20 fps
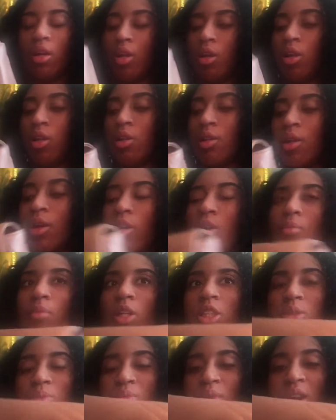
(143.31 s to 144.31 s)
in like a
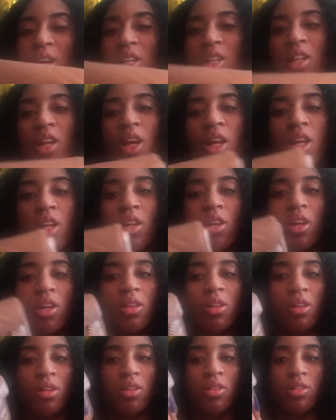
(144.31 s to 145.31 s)
much brighter lighting, it
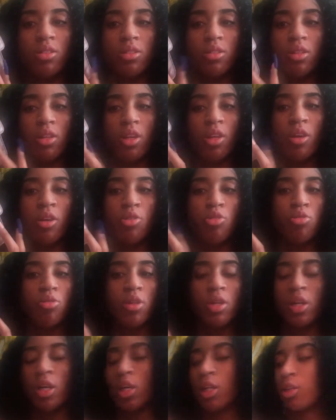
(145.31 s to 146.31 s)
looks, you
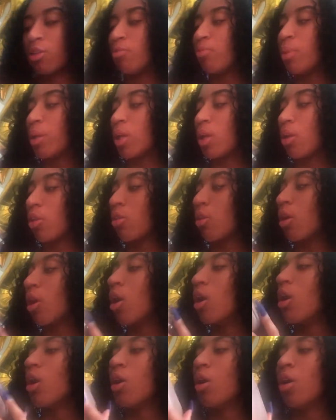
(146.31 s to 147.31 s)
see a hint of pink in
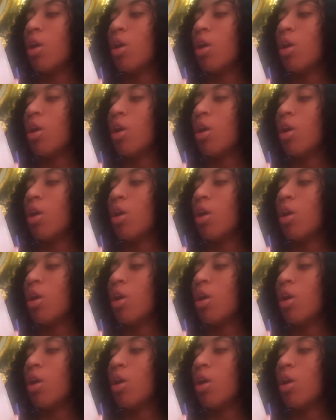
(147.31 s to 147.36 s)
there.